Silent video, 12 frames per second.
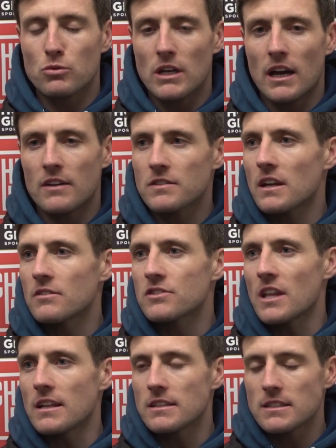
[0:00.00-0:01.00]
we have to have
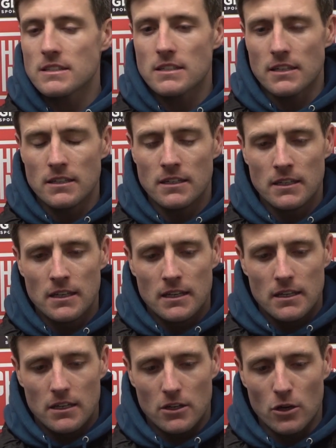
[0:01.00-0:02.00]
standards, and
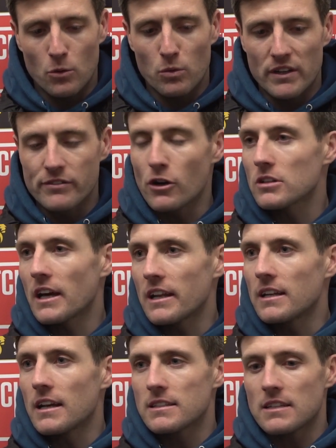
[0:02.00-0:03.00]
you know, we've got that
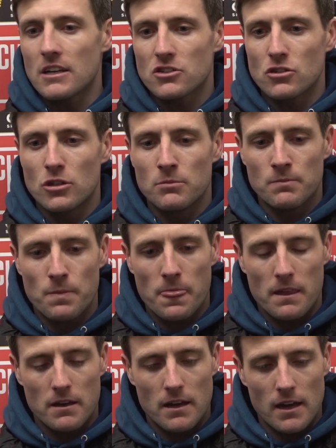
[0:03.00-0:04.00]
in that dressing room.
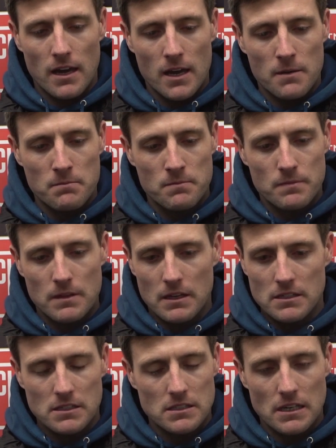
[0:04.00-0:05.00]

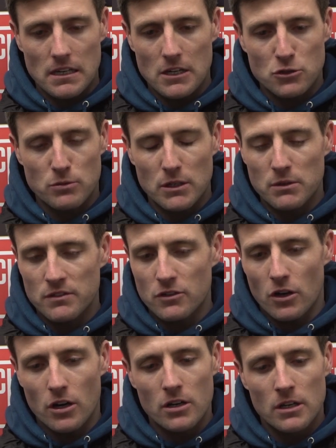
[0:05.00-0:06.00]
As I said last week, we've
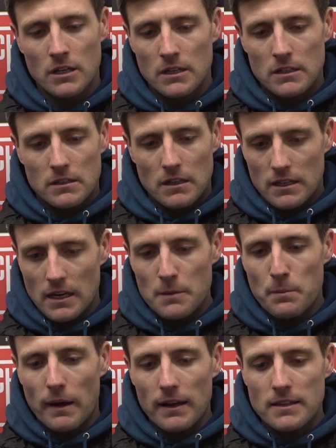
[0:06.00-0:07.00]
got a
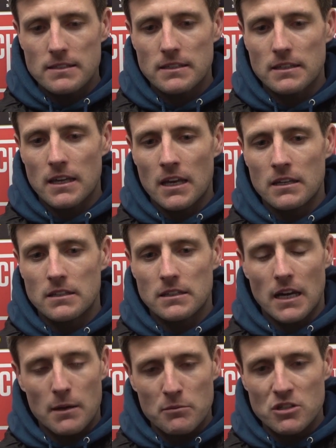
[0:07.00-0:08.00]
great balance in there.
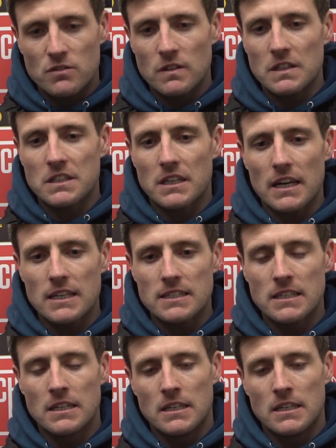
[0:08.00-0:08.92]
The atmosphere is great,